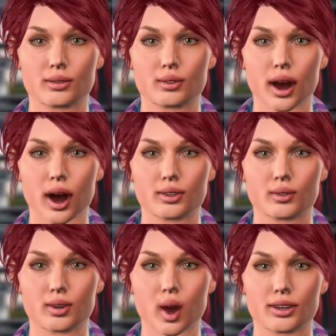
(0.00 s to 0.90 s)
According
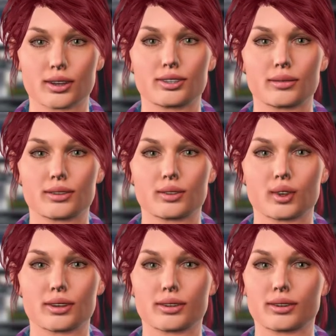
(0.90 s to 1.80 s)
to the announcement,
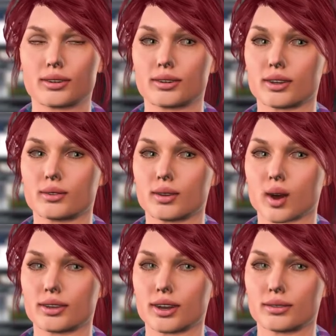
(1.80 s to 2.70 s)
Reddit,
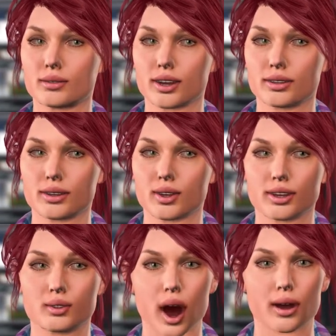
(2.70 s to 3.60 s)
along with the
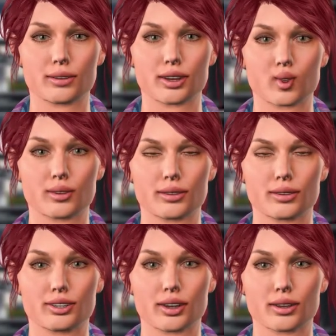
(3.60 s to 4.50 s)
Ethereum Foundation,
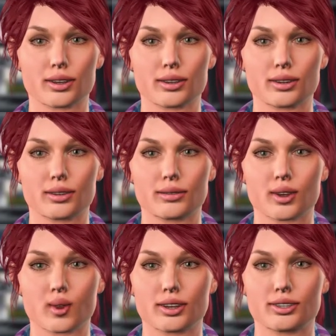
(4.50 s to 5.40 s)
is inviting the
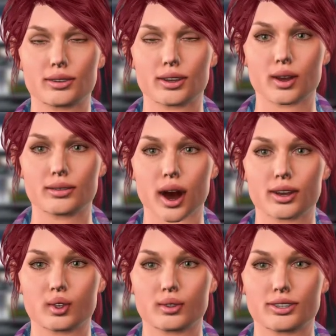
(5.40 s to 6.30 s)
Ethereum scaling
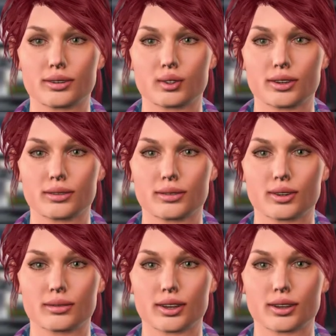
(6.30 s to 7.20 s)
projects to show the
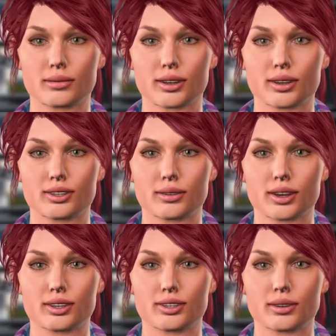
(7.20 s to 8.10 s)
community how the
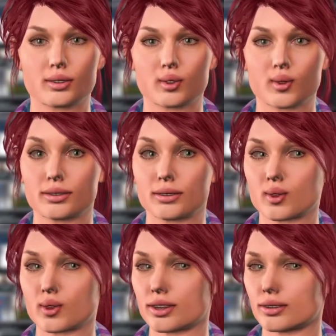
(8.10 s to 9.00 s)
scaling solution can
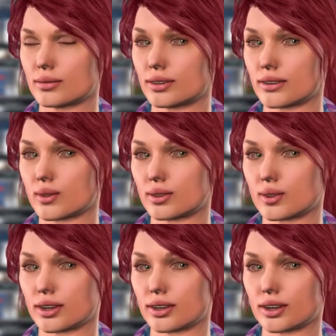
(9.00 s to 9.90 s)
be used to deliver
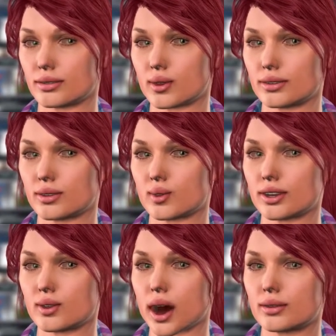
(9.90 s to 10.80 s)
community points to the
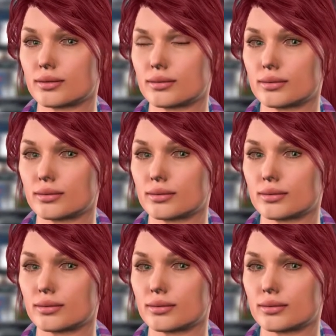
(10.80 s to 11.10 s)
network.